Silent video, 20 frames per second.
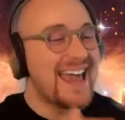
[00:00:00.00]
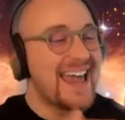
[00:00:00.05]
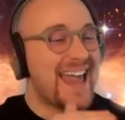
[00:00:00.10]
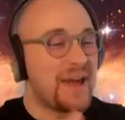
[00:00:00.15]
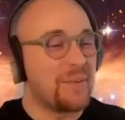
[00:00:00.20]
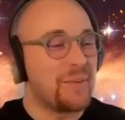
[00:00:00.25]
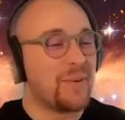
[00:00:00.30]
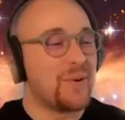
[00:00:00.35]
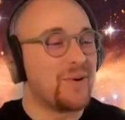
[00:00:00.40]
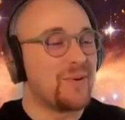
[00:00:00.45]

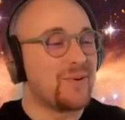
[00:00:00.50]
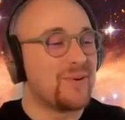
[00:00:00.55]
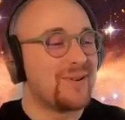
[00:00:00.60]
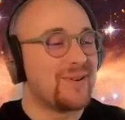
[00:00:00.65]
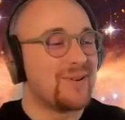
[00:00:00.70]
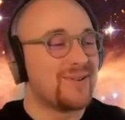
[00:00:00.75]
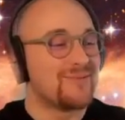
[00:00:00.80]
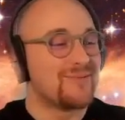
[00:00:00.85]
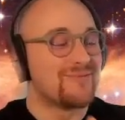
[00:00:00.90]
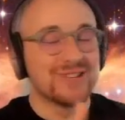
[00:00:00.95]
It
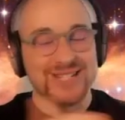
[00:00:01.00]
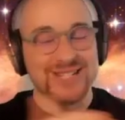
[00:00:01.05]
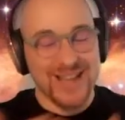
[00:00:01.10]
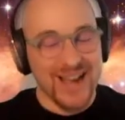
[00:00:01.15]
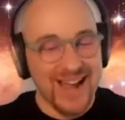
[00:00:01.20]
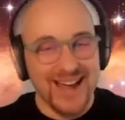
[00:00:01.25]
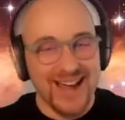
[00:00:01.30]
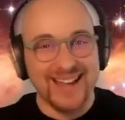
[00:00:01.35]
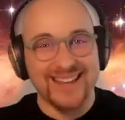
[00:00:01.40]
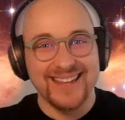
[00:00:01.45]
will
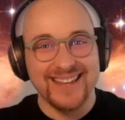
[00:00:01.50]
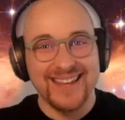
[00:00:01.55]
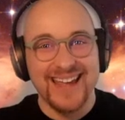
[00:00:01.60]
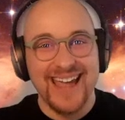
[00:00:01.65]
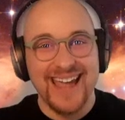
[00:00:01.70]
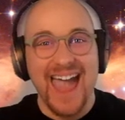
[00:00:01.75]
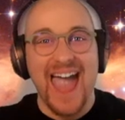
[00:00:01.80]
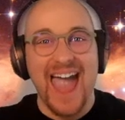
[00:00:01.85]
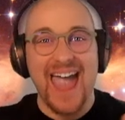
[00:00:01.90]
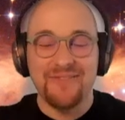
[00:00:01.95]
return
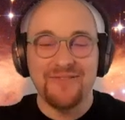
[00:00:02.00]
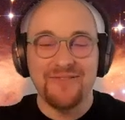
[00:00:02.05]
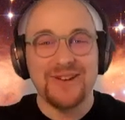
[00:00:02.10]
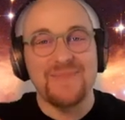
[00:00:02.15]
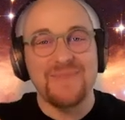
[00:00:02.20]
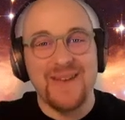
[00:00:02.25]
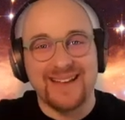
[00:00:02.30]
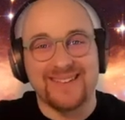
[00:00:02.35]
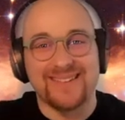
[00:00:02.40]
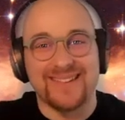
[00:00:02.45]
every
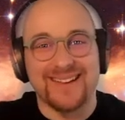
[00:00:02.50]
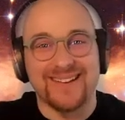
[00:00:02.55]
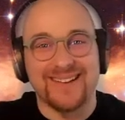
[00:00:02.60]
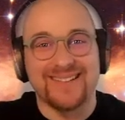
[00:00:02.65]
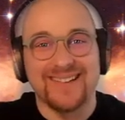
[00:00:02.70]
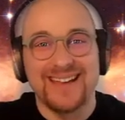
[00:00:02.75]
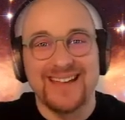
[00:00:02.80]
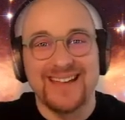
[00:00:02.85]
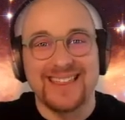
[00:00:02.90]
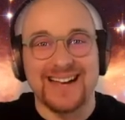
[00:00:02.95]
message
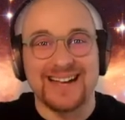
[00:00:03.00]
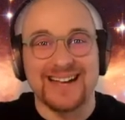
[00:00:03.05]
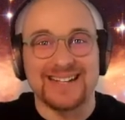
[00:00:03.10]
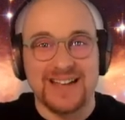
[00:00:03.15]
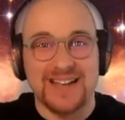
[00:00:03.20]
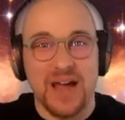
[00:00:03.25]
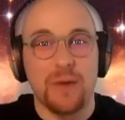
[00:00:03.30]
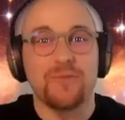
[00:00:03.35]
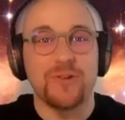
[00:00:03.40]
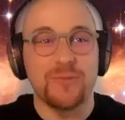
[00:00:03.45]
that has
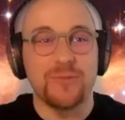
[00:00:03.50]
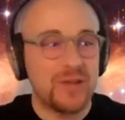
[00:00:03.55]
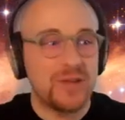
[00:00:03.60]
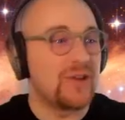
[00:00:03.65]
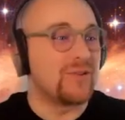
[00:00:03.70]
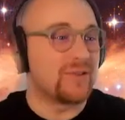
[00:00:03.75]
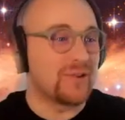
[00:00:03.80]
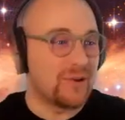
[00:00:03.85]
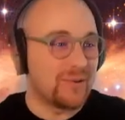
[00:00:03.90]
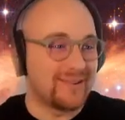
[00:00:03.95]
come from the
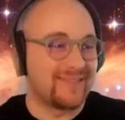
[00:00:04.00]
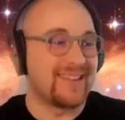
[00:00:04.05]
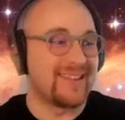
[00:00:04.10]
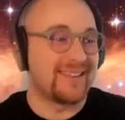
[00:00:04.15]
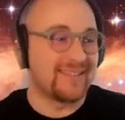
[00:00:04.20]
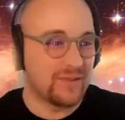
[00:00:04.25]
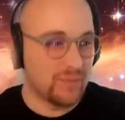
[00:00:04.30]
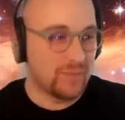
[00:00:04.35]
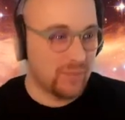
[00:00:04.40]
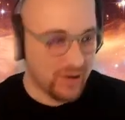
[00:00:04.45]
user who has sent
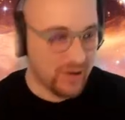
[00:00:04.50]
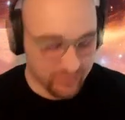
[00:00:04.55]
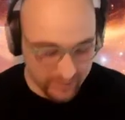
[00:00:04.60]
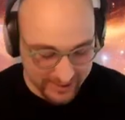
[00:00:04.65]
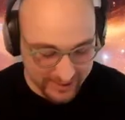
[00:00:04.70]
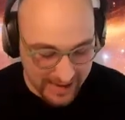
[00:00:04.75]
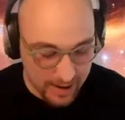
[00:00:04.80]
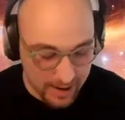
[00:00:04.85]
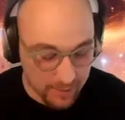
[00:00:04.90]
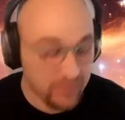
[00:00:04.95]
us the word
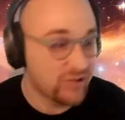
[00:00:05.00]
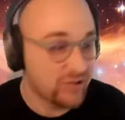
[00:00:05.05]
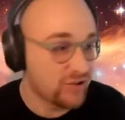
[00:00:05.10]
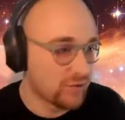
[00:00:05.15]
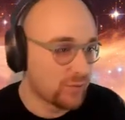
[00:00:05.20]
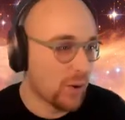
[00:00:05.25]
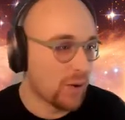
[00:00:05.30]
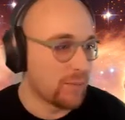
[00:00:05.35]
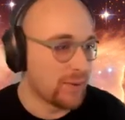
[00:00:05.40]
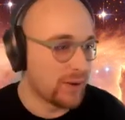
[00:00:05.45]
recap, which is
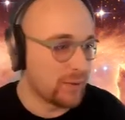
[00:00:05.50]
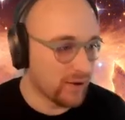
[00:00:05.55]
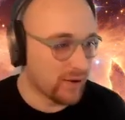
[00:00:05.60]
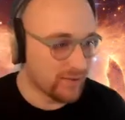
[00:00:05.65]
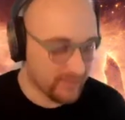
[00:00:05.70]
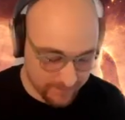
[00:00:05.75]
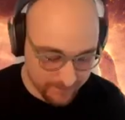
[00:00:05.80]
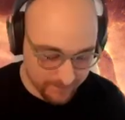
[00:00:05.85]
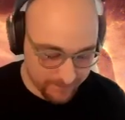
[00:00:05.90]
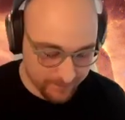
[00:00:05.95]
what we
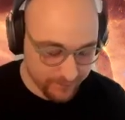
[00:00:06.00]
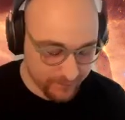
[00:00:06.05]
want.